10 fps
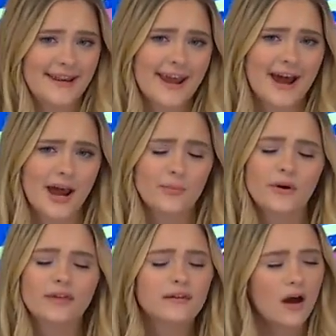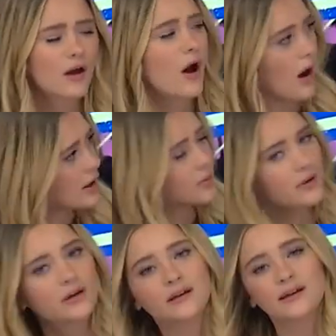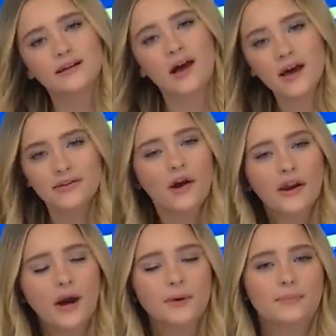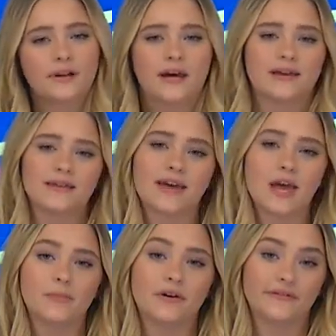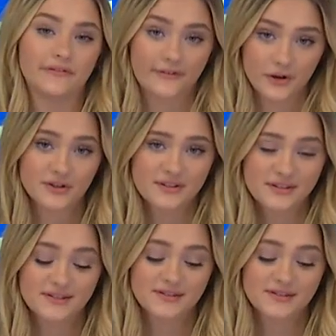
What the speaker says: Today I'm with Young Hollywood and I thought I would play the game of firsts.